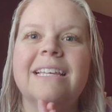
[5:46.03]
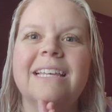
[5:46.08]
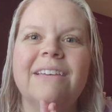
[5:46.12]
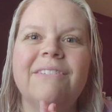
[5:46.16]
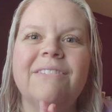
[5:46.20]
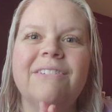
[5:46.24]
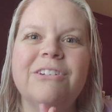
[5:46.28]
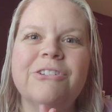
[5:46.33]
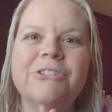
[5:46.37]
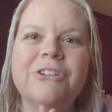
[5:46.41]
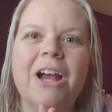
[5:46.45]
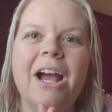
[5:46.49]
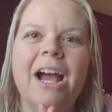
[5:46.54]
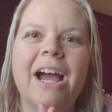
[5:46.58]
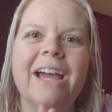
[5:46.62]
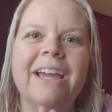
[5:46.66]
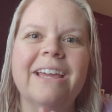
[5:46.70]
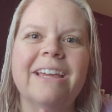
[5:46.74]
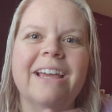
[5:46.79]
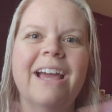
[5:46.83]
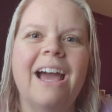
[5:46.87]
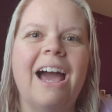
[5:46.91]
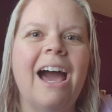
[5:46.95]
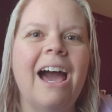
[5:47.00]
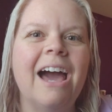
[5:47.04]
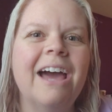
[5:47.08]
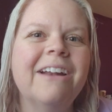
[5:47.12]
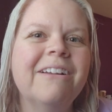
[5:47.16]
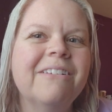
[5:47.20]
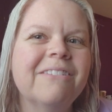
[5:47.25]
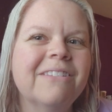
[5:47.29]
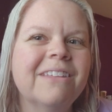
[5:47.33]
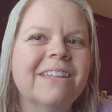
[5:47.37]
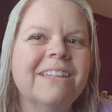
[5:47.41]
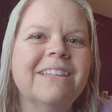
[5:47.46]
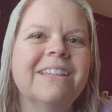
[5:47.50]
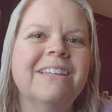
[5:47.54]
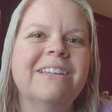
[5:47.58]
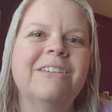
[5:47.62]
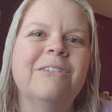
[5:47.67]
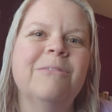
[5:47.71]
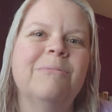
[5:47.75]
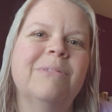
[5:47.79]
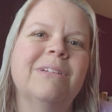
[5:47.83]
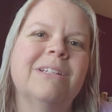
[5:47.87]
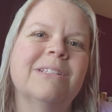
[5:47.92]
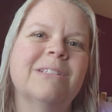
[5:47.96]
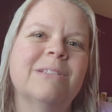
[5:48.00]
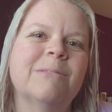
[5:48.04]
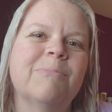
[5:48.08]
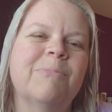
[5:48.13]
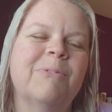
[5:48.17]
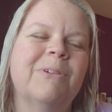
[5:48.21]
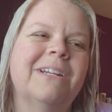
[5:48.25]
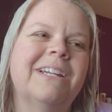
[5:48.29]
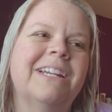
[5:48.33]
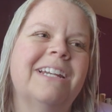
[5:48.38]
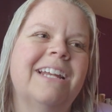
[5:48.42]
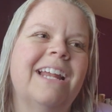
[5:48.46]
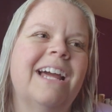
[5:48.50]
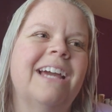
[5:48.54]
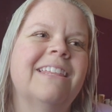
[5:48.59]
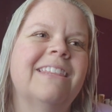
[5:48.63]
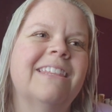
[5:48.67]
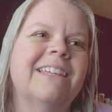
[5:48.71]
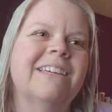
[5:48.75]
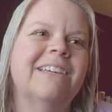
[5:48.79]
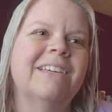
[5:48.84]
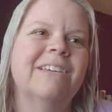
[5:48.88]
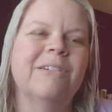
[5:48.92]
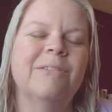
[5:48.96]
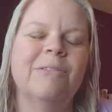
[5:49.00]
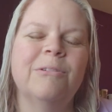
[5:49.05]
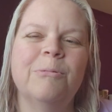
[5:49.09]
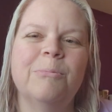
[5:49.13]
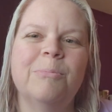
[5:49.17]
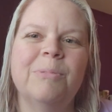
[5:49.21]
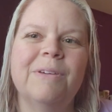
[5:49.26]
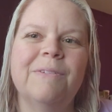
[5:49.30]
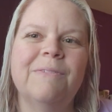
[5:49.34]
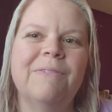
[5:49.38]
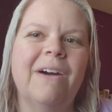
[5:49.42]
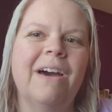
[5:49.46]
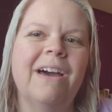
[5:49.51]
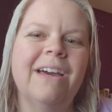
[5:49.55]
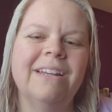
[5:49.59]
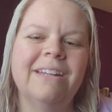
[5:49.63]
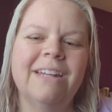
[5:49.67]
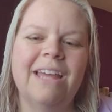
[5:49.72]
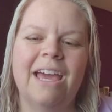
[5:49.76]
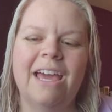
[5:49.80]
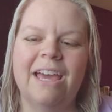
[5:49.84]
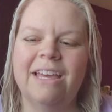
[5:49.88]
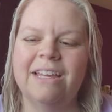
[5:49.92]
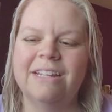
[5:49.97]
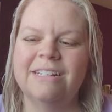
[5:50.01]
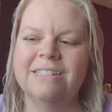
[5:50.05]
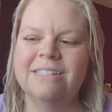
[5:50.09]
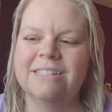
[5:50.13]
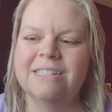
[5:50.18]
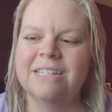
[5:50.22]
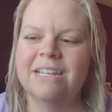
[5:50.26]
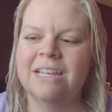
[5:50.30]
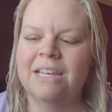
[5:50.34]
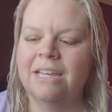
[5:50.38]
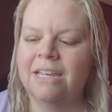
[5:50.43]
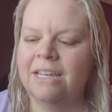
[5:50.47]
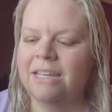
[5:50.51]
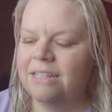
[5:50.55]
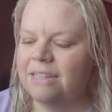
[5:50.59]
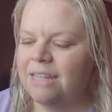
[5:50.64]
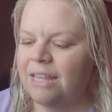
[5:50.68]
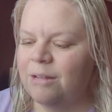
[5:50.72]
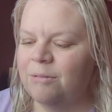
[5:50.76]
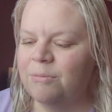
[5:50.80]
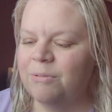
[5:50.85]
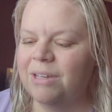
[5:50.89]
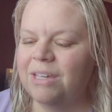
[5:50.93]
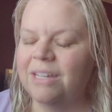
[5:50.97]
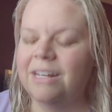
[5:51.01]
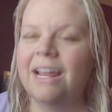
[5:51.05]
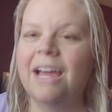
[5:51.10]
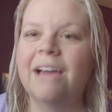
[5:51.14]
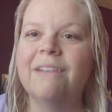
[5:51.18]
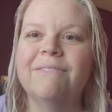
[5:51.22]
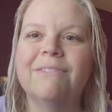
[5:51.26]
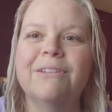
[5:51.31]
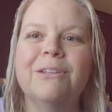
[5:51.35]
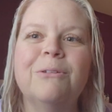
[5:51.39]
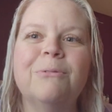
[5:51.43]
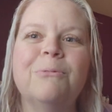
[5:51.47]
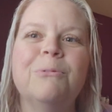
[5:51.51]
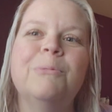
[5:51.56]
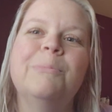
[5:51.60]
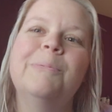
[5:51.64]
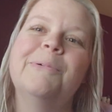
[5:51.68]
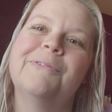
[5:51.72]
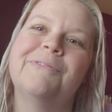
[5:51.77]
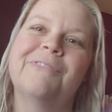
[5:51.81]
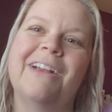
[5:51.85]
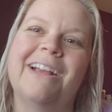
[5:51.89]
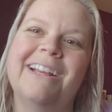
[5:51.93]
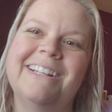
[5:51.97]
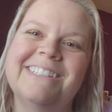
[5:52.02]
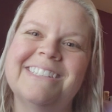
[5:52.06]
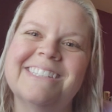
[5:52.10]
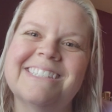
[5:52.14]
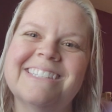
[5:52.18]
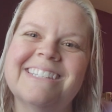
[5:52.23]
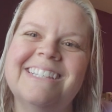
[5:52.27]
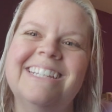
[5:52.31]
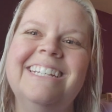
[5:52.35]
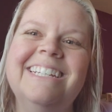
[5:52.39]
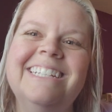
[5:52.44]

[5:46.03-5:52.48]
give it a try. I don't think that you'll be disappointed. I think it will be fun and then we can have little wooble friends.